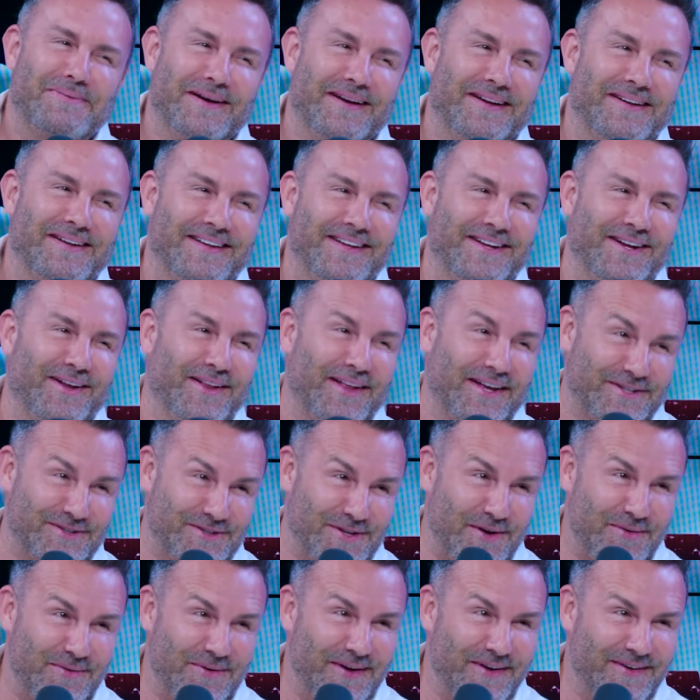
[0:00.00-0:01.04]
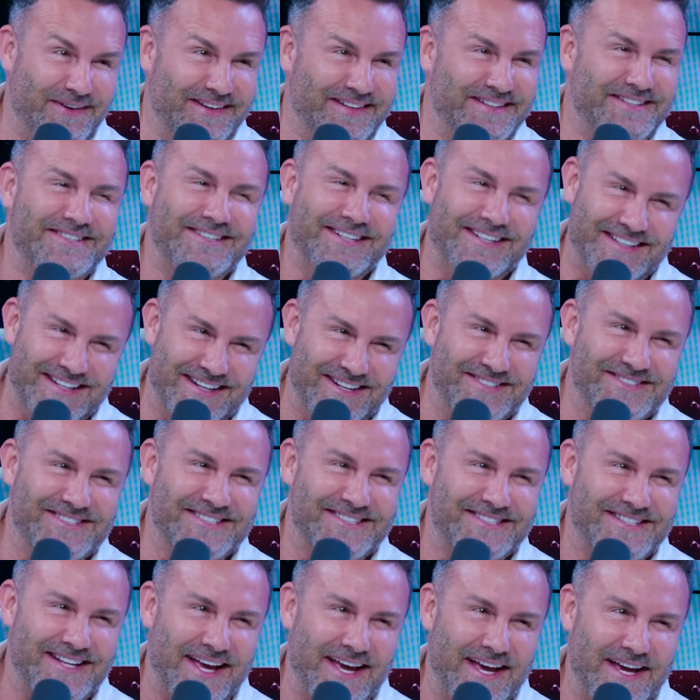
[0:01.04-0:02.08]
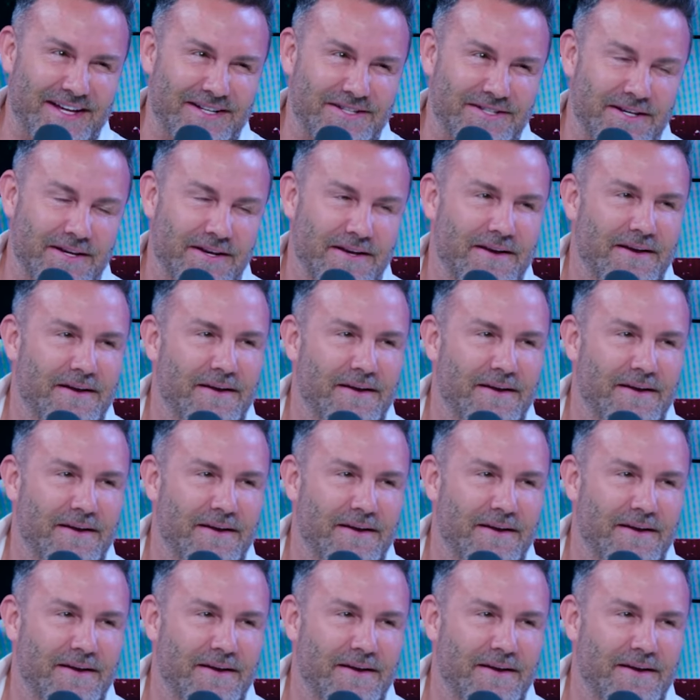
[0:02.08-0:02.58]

but you know, like Joe Rogan, shit, there's a stage.